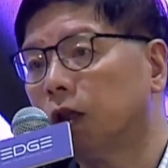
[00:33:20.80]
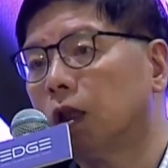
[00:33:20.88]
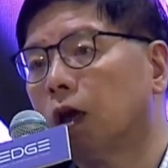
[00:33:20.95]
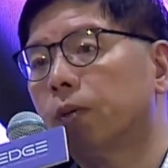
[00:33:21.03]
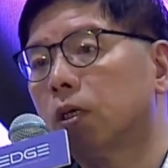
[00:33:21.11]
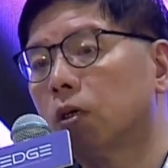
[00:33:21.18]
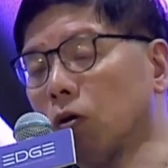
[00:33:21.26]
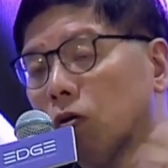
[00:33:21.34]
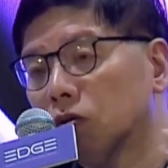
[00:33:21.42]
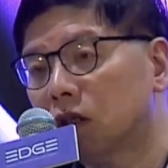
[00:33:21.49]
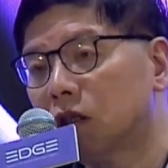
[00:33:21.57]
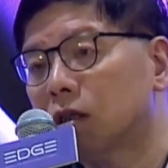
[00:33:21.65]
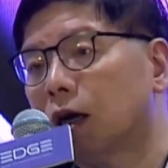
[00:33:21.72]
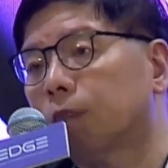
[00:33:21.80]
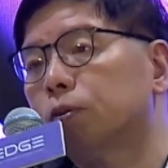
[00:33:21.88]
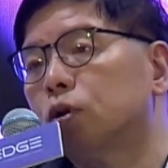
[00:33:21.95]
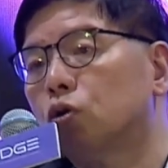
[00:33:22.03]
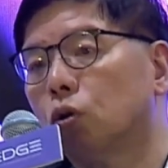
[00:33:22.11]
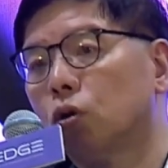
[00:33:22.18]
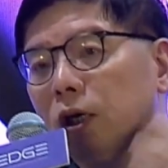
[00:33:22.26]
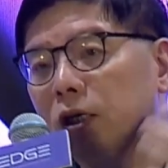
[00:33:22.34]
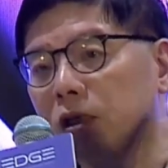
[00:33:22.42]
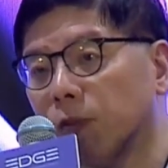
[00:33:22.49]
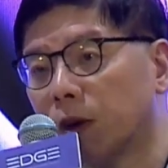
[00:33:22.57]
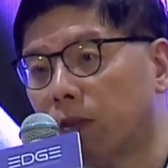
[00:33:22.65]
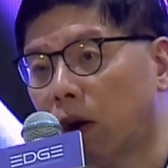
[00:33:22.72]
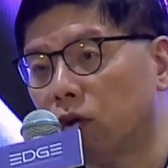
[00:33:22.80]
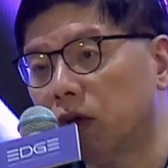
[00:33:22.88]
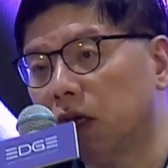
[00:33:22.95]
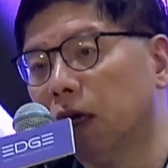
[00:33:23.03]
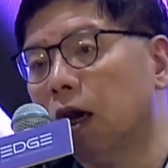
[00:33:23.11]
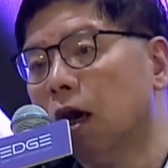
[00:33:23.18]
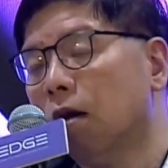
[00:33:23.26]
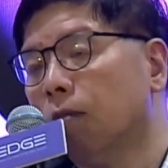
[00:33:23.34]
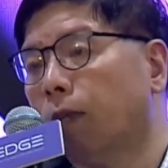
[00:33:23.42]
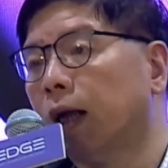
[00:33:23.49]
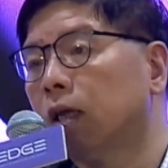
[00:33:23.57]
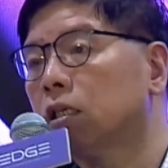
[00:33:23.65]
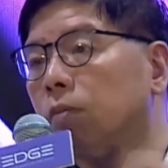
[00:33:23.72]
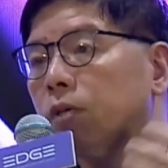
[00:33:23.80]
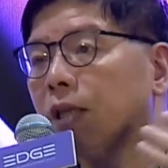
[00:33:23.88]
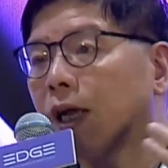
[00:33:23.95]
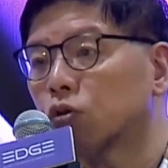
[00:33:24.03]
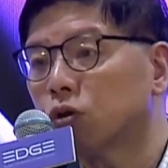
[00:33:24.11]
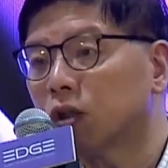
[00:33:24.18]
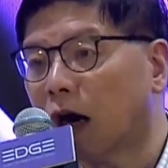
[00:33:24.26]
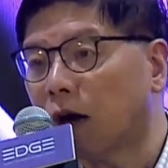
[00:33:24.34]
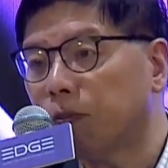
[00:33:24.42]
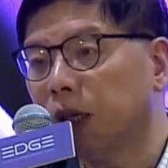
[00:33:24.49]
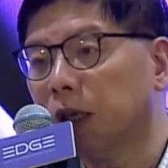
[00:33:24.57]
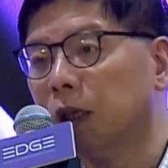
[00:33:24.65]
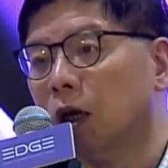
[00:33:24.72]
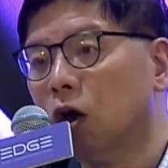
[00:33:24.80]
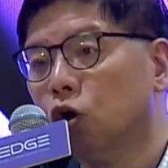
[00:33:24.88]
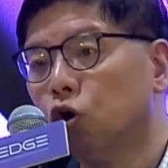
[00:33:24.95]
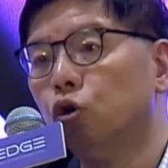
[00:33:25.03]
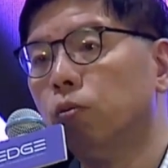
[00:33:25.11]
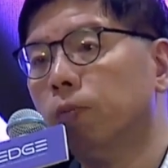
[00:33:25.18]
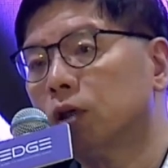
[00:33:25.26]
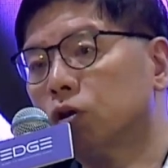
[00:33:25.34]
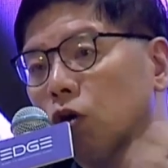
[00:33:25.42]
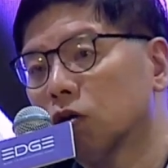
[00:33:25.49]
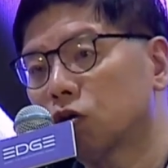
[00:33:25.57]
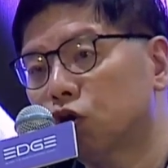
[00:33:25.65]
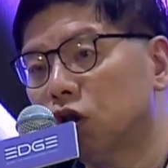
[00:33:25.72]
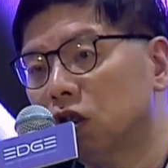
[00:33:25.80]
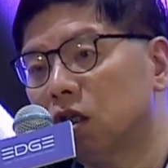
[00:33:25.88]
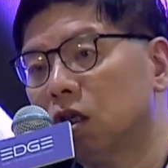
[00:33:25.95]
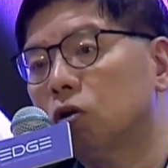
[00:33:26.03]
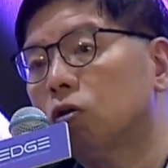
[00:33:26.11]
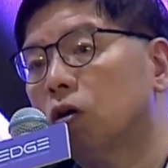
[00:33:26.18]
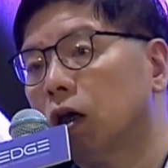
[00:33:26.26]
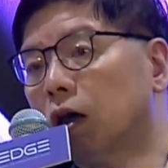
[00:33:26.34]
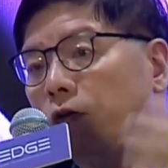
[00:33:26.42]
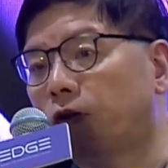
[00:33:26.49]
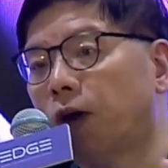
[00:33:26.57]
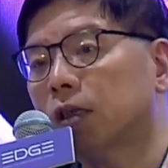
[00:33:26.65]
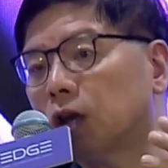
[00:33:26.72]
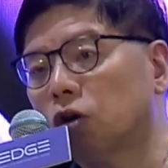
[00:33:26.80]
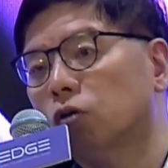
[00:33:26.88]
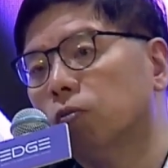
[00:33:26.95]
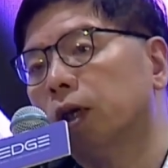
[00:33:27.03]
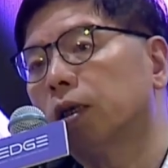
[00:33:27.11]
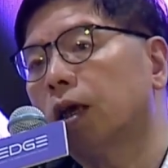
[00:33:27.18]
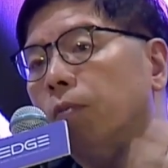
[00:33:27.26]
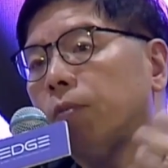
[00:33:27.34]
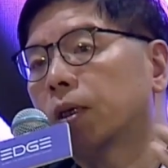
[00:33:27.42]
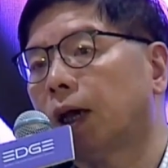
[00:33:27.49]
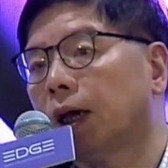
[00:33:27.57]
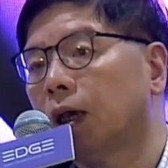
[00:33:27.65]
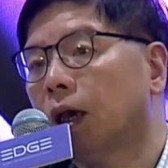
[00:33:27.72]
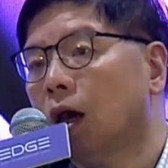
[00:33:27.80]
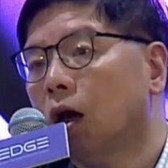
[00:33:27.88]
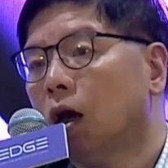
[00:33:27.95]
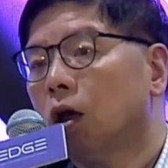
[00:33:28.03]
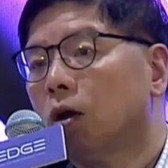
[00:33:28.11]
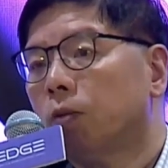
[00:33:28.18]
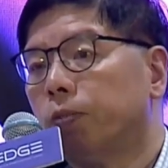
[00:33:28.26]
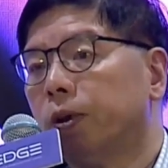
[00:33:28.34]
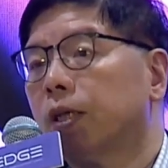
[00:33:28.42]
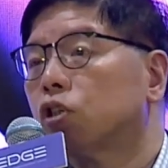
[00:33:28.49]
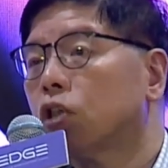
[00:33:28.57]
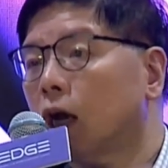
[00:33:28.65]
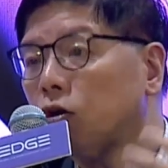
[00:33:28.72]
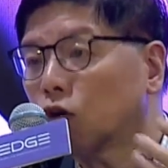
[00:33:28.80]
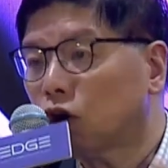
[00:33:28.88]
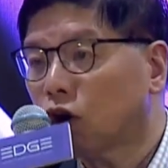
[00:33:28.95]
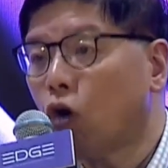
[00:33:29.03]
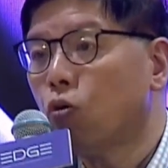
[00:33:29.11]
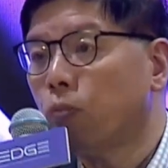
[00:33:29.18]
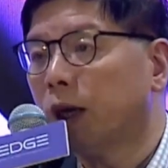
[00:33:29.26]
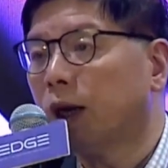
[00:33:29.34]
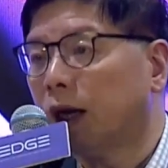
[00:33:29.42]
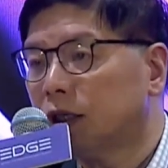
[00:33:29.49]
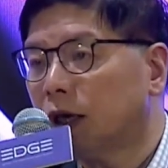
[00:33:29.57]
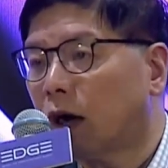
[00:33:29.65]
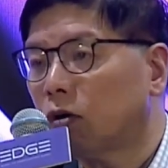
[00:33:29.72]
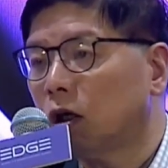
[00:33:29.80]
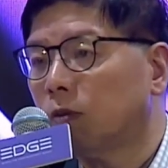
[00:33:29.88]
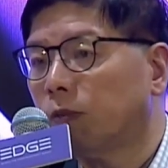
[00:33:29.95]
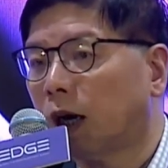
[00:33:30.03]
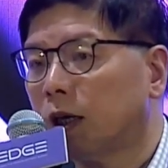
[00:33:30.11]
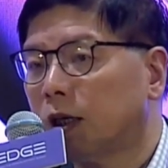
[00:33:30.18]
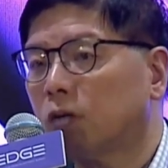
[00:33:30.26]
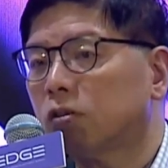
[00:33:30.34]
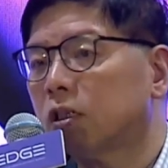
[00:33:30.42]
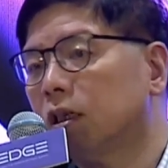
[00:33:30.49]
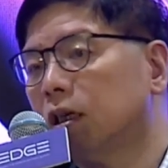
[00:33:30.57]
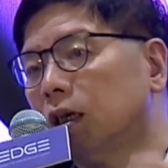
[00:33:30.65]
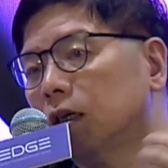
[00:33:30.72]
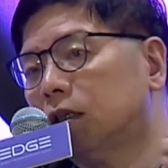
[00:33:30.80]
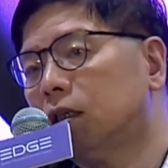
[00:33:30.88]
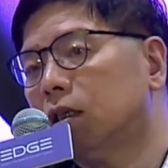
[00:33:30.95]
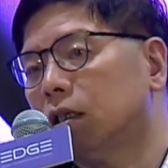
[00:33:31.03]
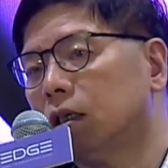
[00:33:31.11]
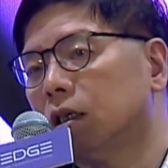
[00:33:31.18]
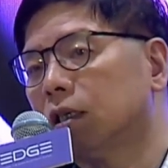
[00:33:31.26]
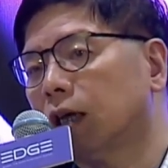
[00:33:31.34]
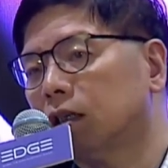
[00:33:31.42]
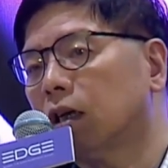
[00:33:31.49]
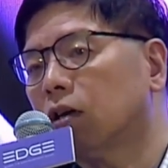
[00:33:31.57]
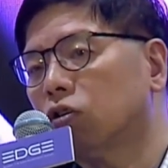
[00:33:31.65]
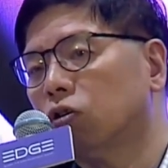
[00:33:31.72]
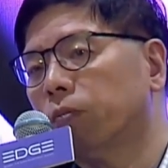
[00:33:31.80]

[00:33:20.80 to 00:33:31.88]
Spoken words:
they are not afraid of exposing their identity or what kind of commodity they purchased. All the information can be put in that, and they can